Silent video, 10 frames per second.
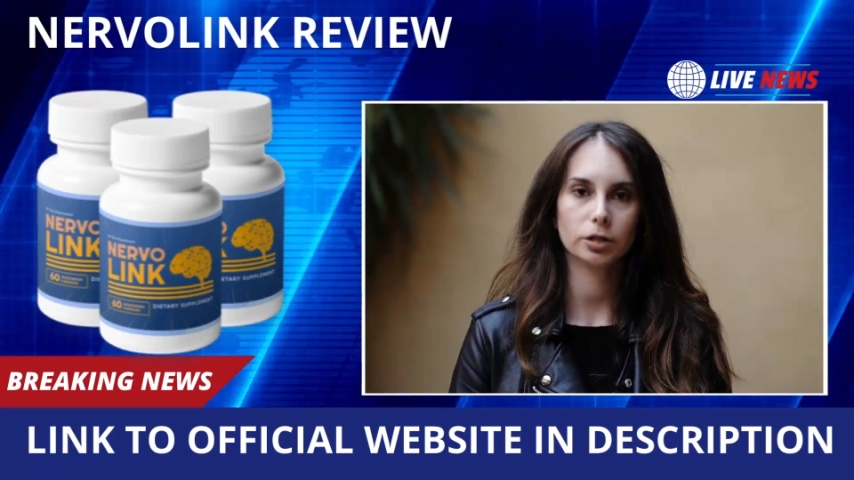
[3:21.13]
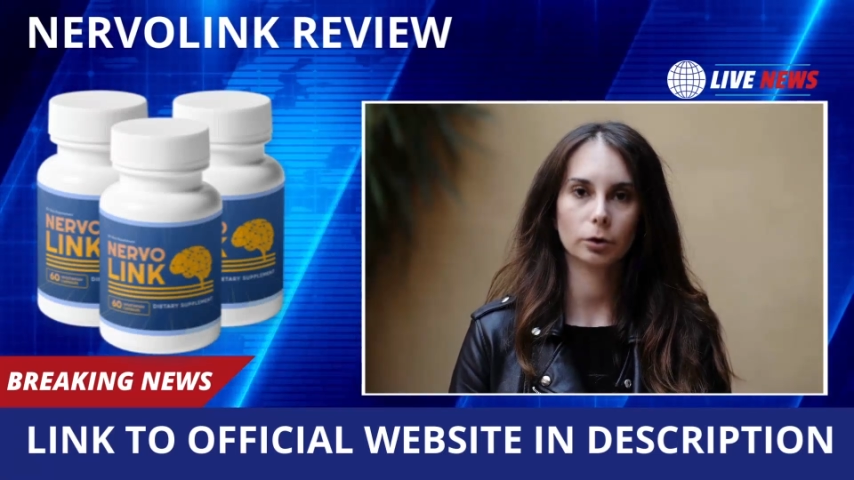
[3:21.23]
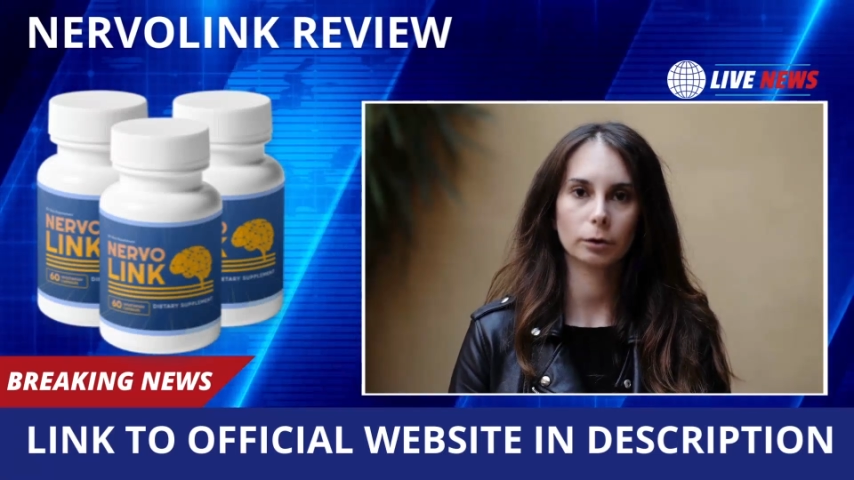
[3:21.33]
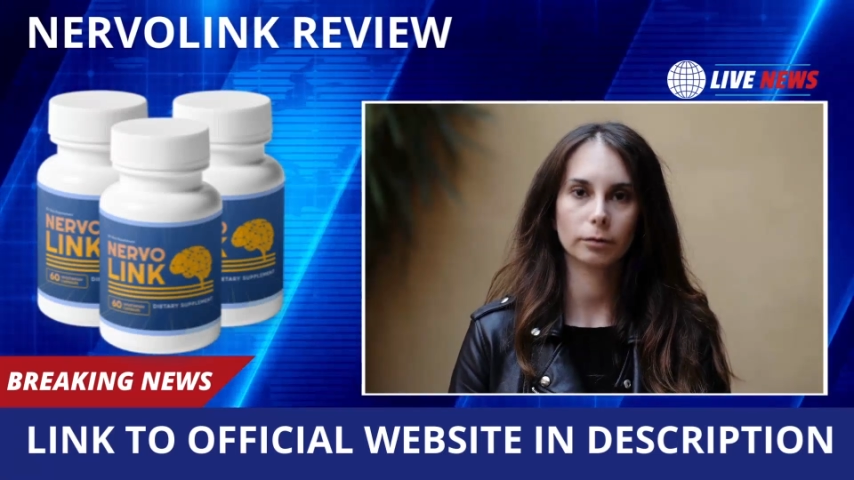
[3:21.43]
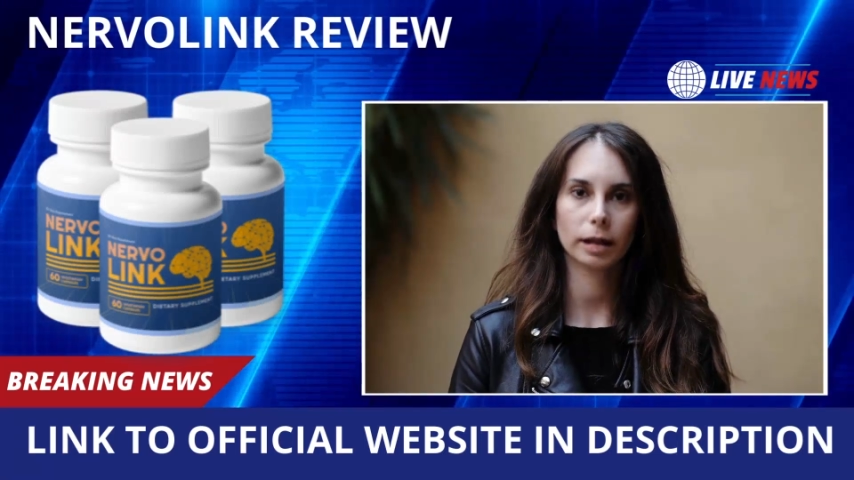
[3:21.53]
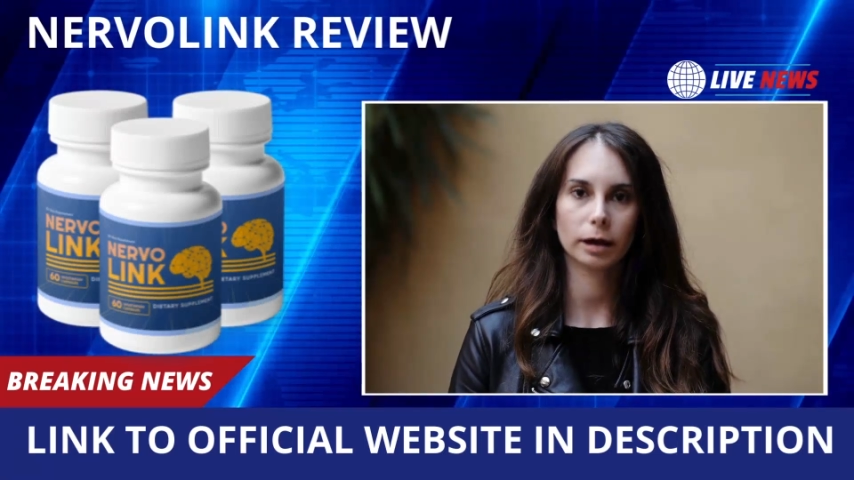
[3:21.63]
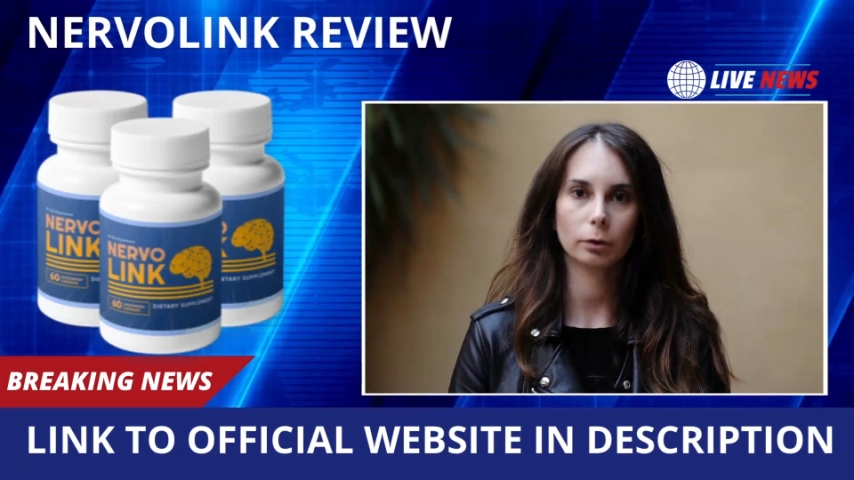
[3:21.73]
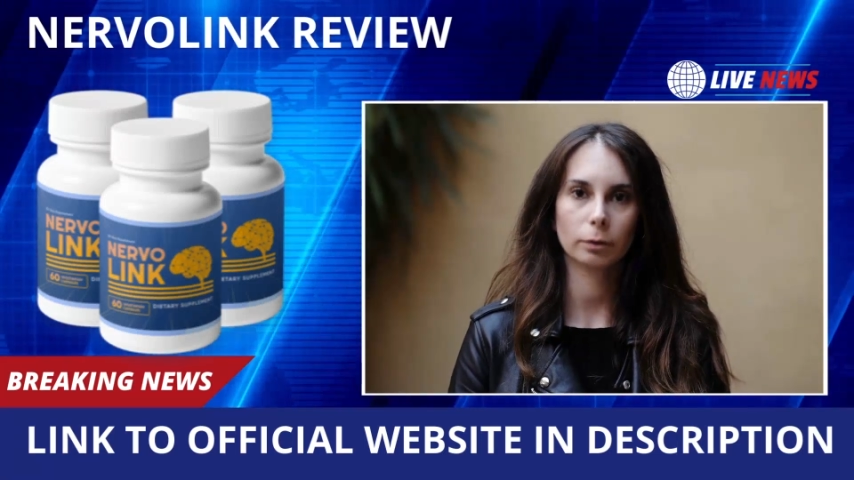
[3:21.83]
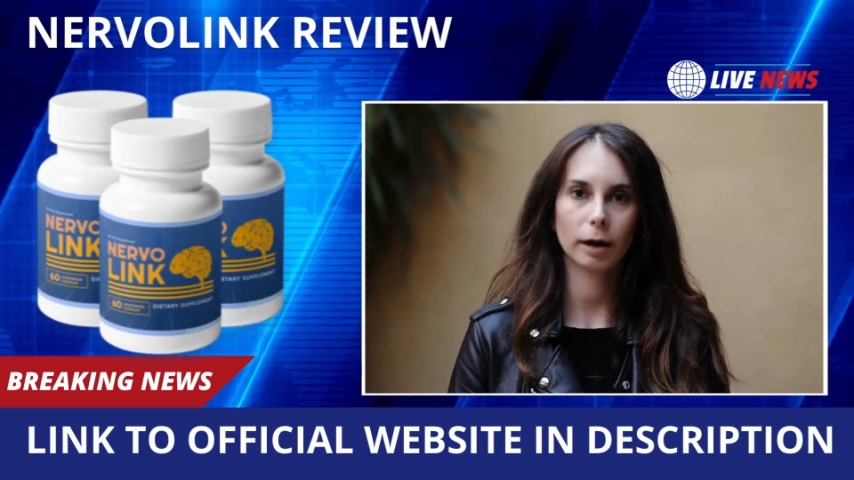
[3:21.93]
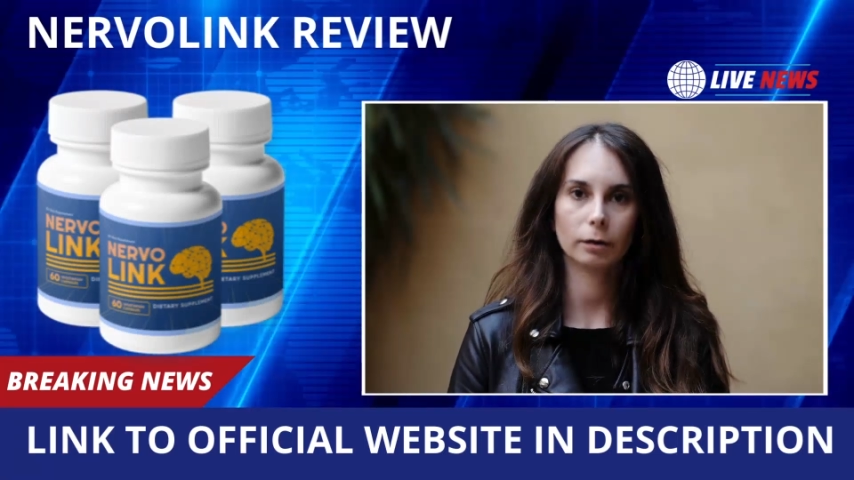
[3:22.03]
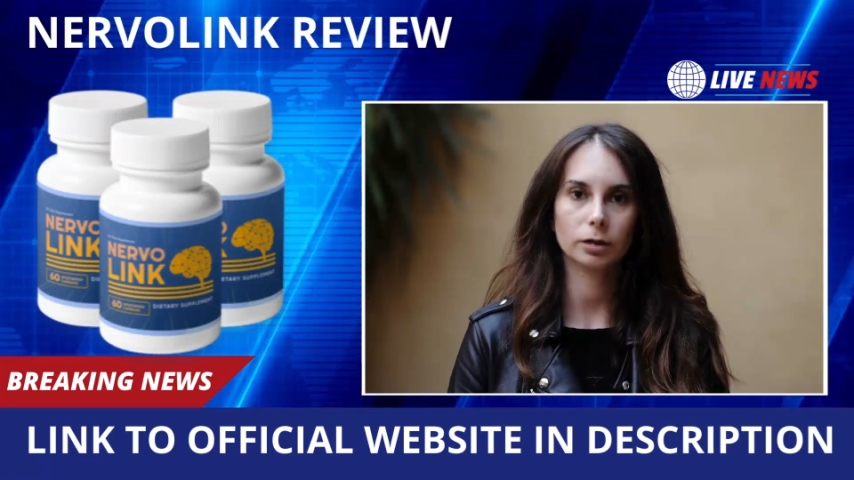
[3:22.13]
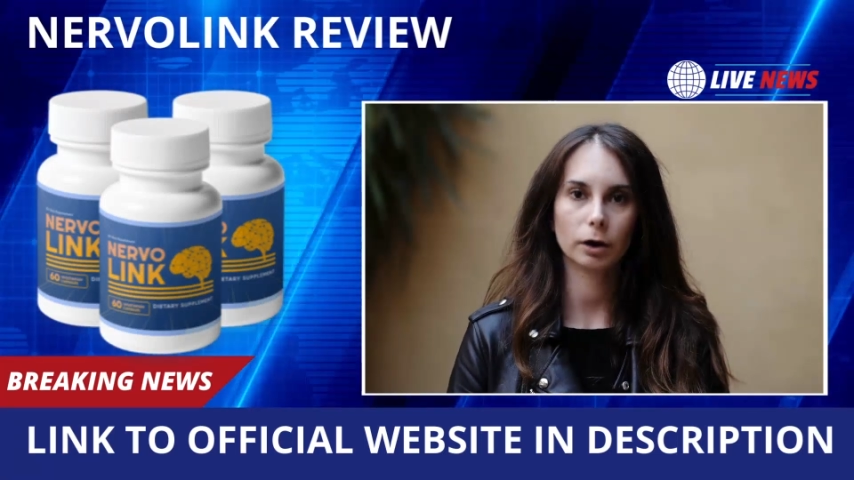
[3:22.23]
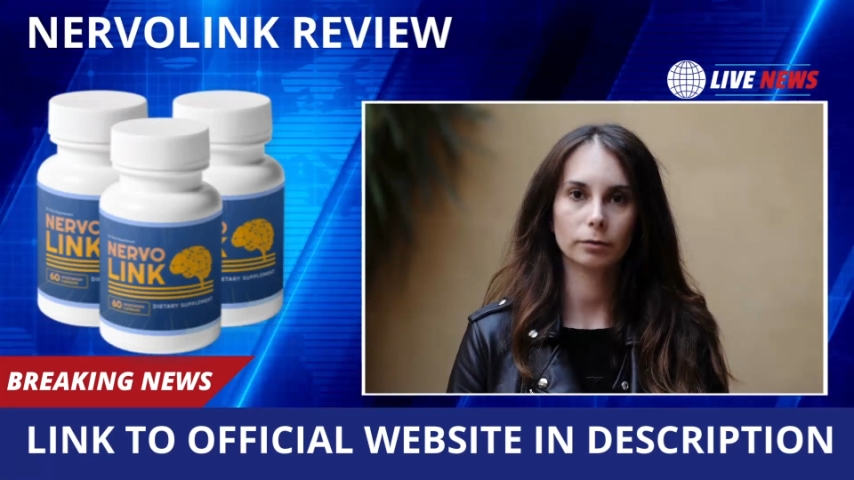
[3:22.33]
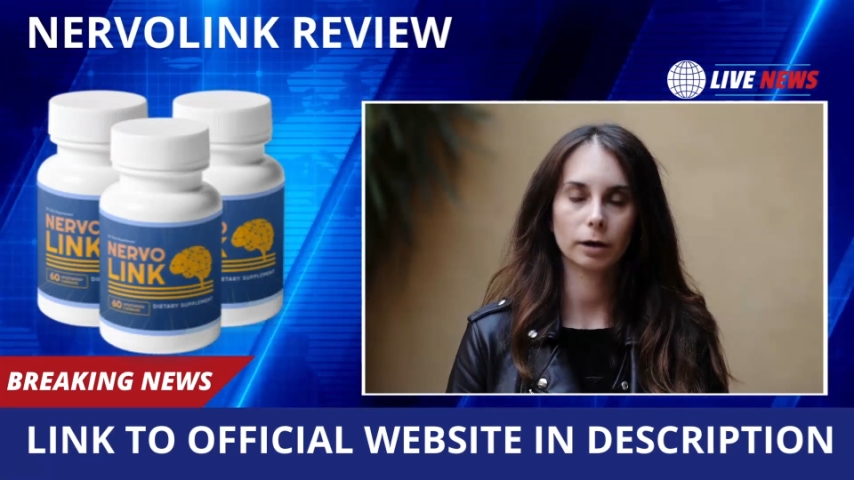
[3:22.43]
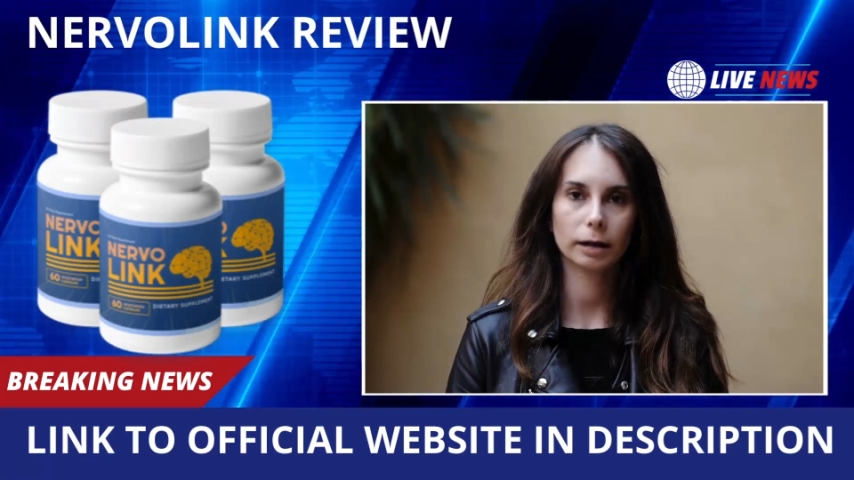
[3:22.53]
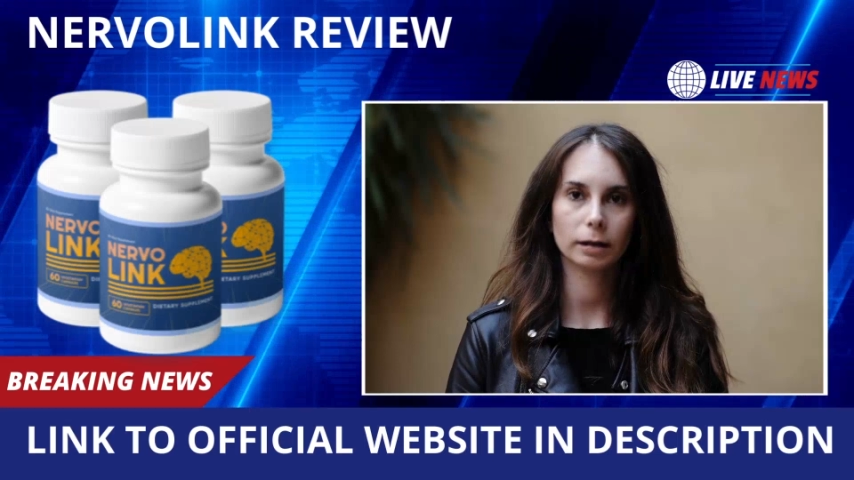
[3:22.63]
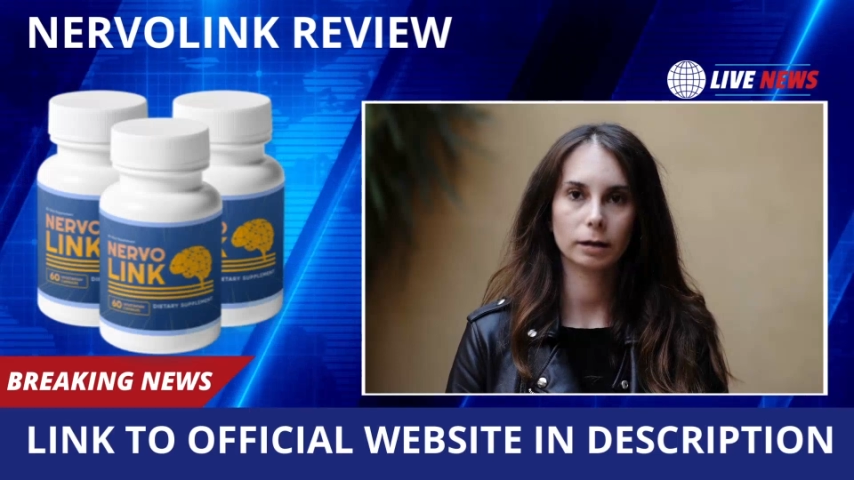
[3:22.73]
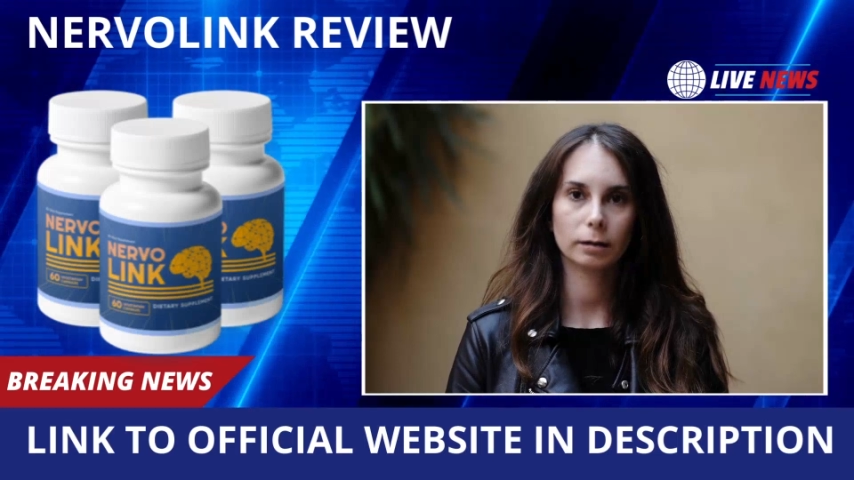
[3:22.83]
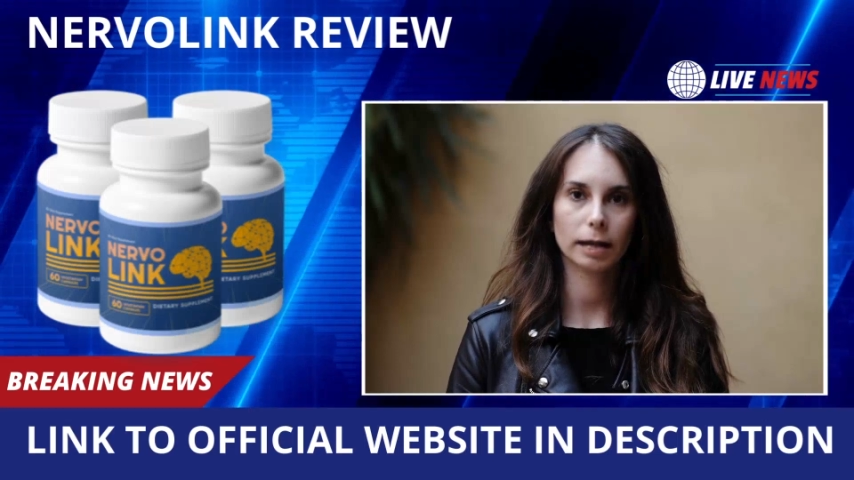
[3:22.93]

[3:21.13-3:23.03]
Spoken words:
short video about NervoLink